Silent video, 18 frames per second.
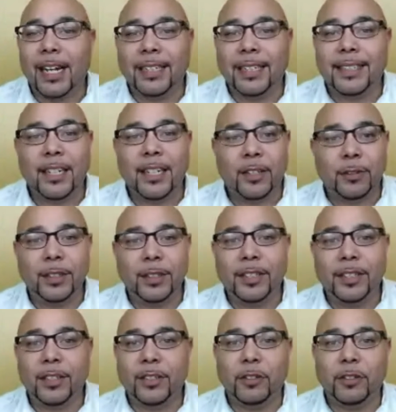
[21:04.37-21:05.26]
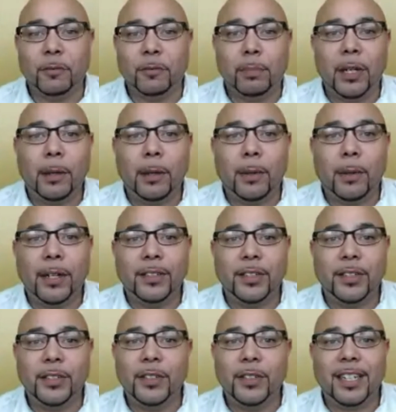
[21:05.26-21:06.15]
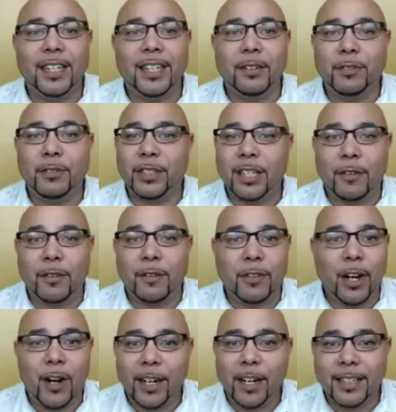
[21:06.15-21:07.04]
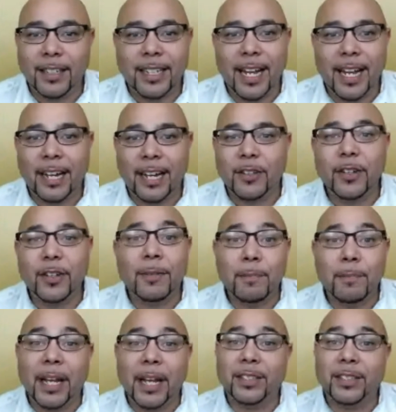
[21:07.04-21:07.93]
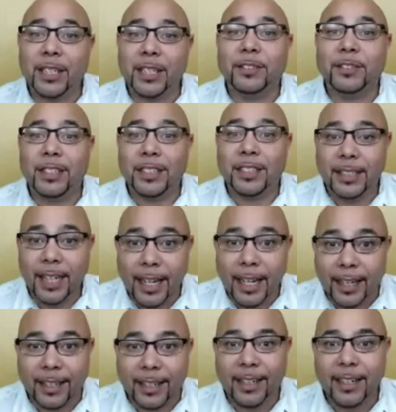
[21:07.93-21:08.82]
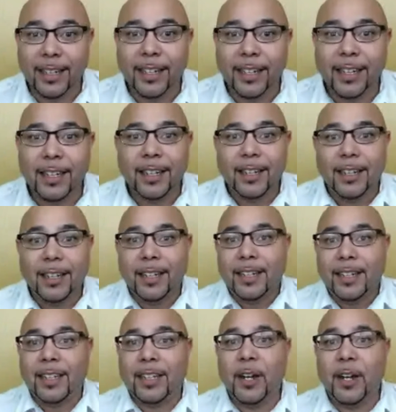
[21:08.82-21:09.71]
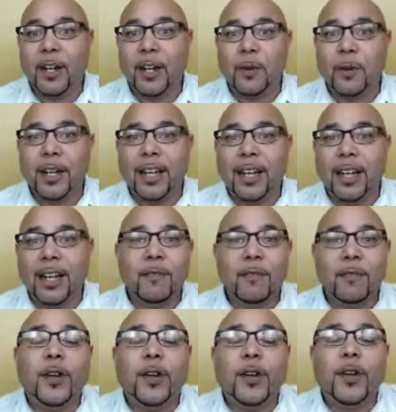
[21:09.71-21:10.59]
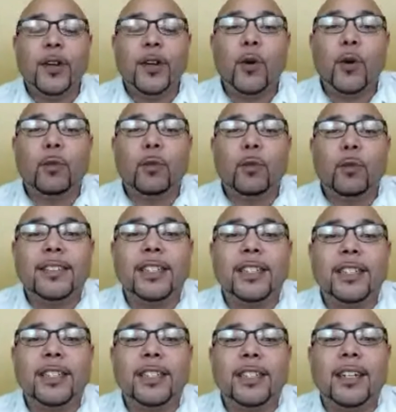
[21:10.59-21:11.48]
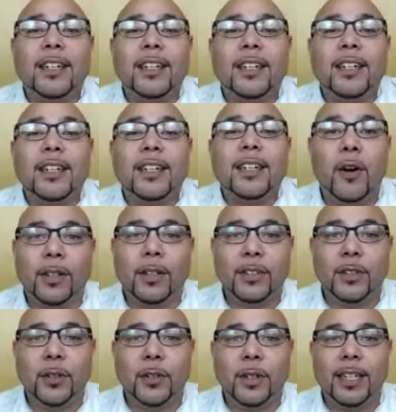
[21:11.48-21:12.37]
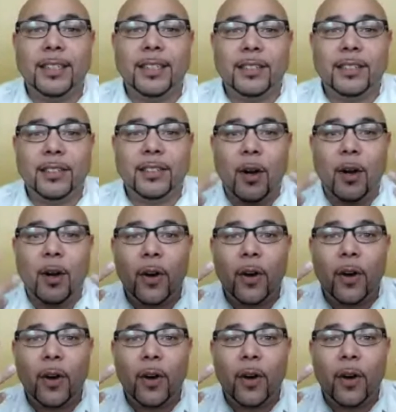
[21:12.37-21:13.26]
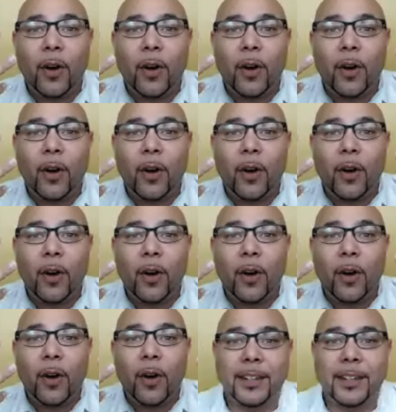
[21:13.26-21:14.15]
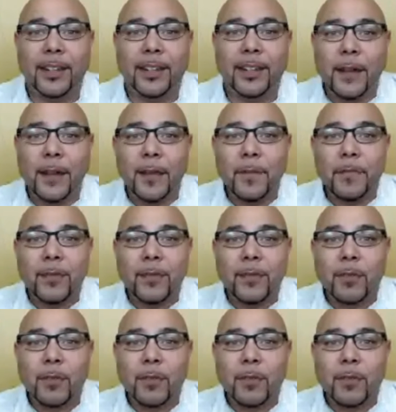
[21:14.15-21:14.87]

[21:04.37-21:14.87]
being angry like that increases your blood pressure. You can give yourself a heart attack. You can make yourself sick, and for no reason at all, because it's all happening to me.